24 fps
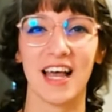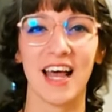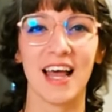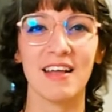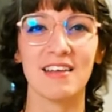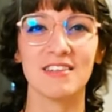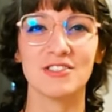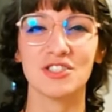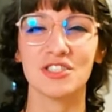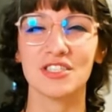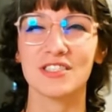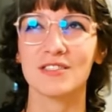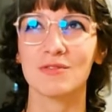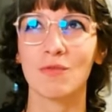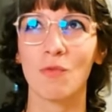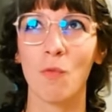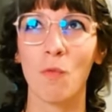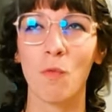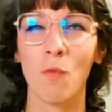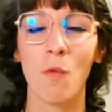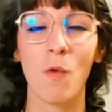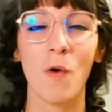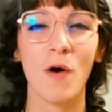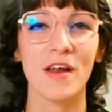I just
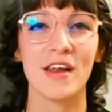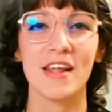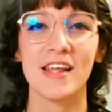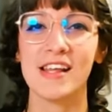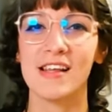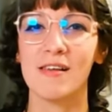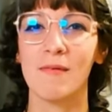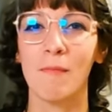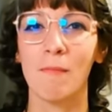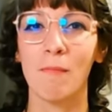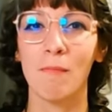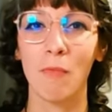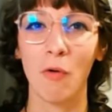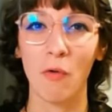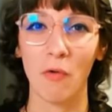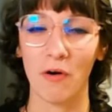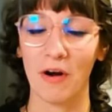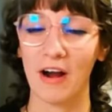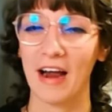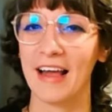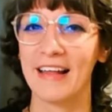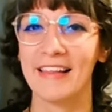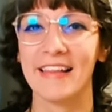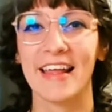wanted
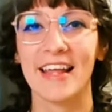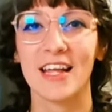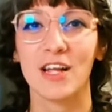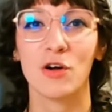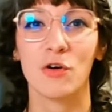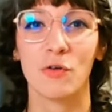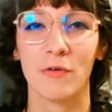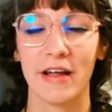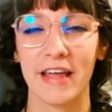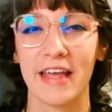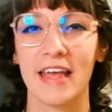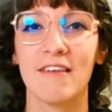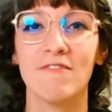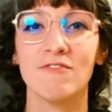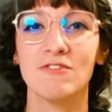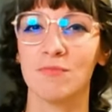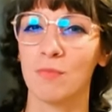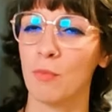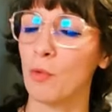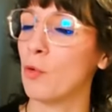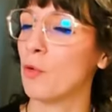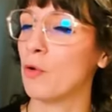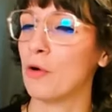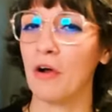more. I like craved
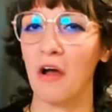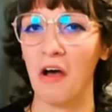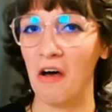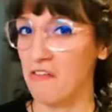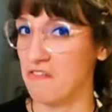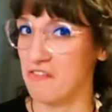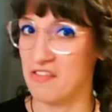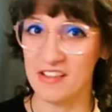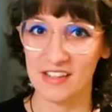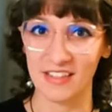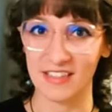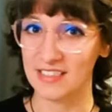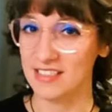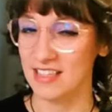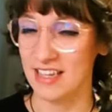more of this